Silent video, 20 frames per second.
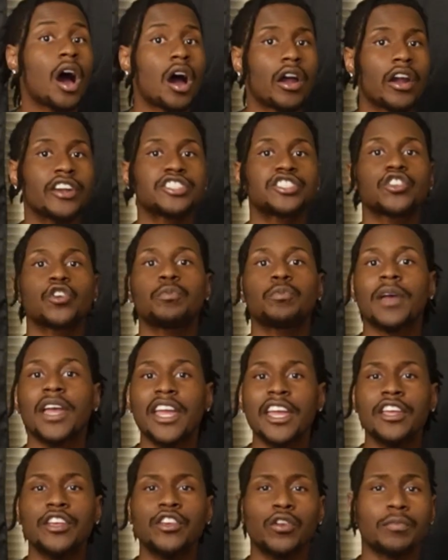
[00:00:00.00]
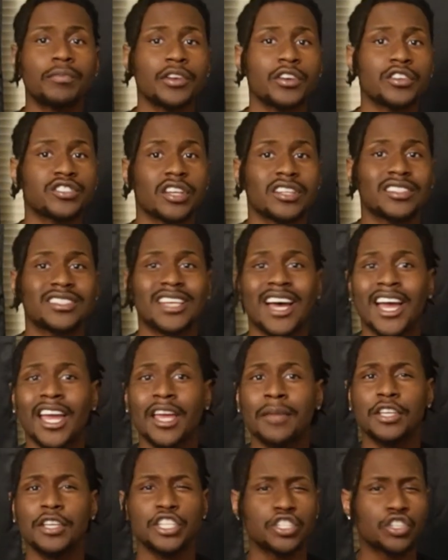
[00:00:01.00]
so paying your bills on time
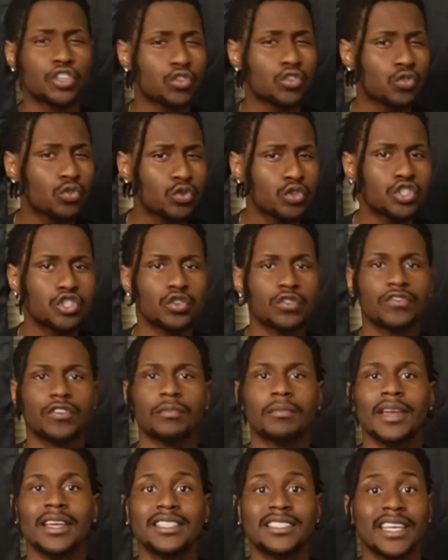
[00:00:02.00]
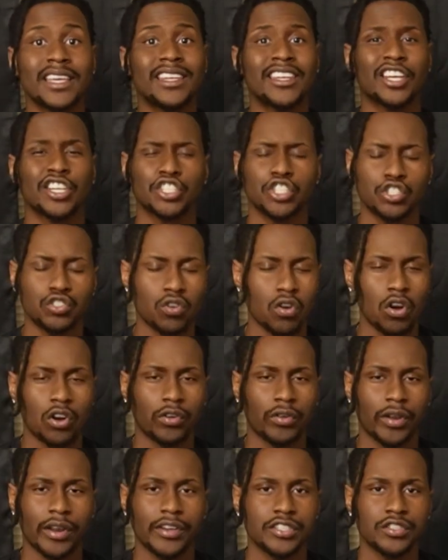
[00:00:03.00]
is crucial for maintaining a strong credit
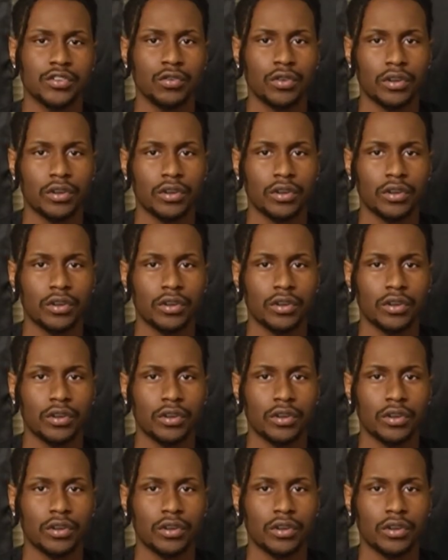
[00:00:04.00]
score.